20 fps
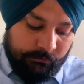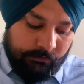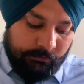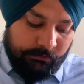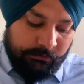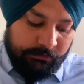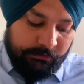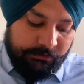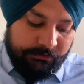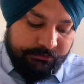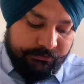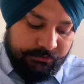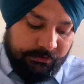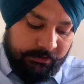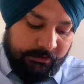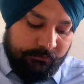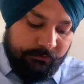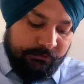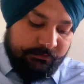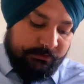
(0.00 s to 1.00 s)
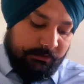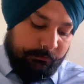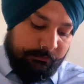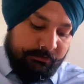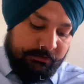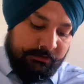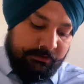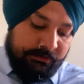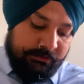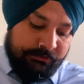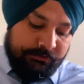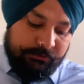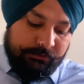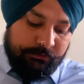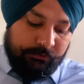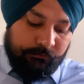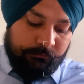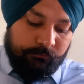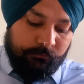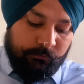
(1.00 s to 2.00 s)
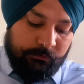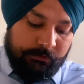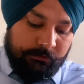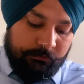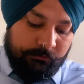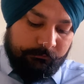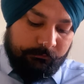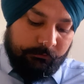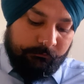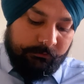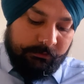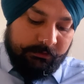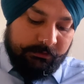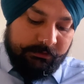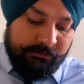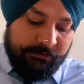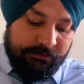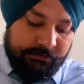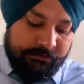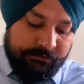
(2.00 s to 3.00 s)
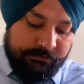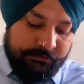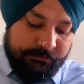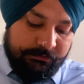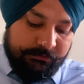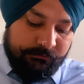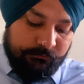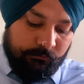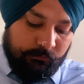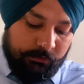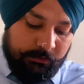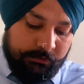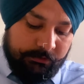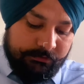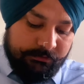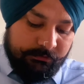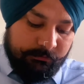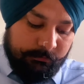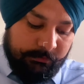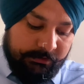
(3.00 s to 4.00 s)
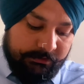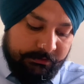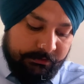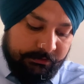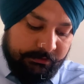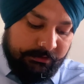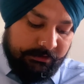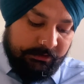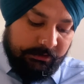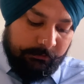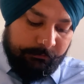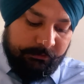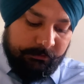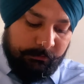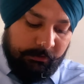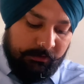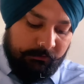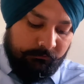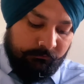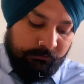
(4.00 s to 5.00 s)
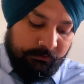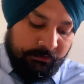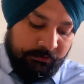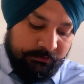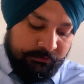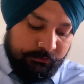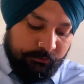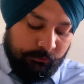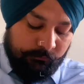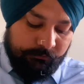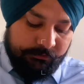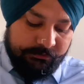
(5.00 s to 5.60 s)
Let us try to examine the nature of one of our creature's warts by turning up the magnification of our